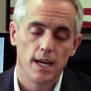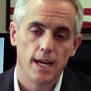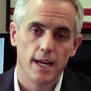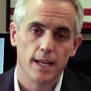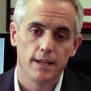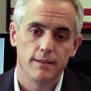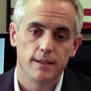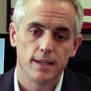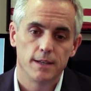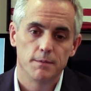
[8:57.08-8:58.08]
And
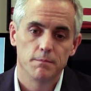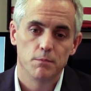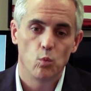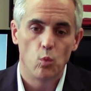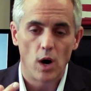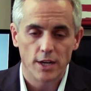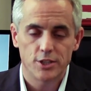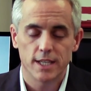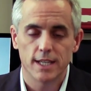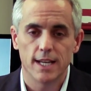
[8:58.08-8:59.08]

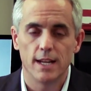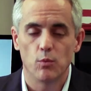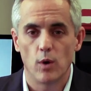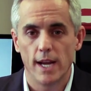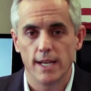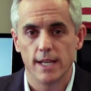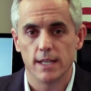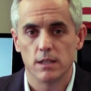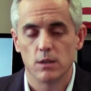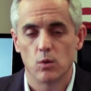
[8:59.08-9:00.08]
watching and
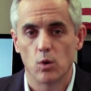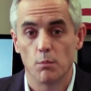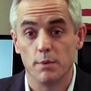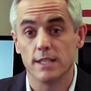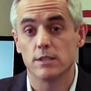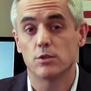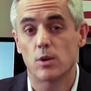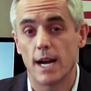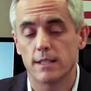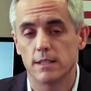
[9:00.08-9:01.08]
waiting or being
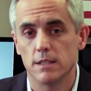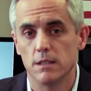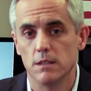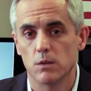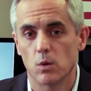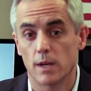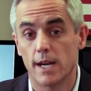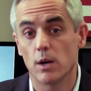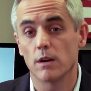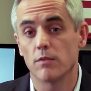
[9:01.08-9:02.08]
distracted or
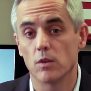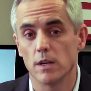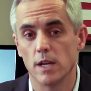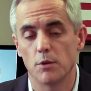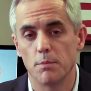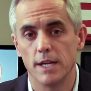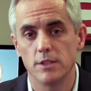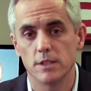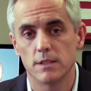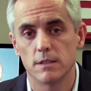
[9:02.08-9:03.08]
caring for another
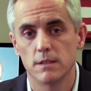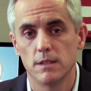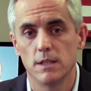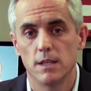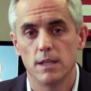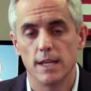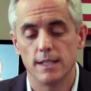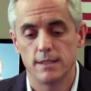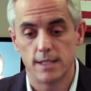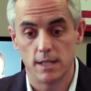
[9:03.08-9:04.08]
patient
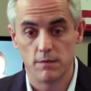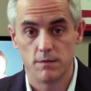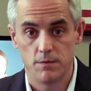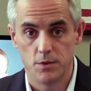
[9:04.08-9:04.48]
instead of